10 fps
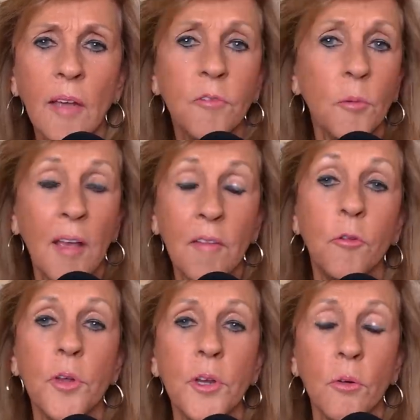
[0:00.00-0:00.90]
and for mm. my
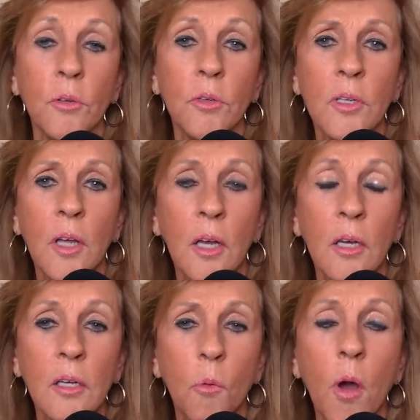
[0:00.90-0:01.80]
four year old,
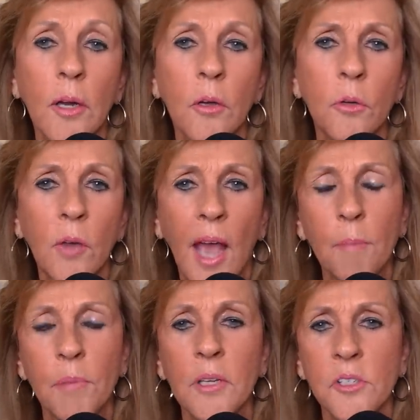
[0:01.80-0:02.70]
uh, Luana, who
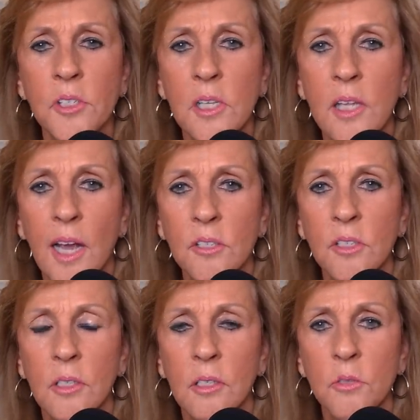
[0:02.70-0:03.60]
happened to see the
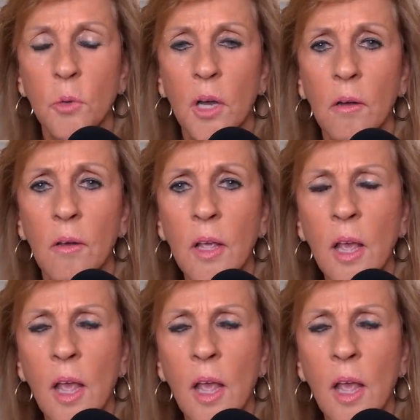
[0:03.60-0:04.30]
accident as well.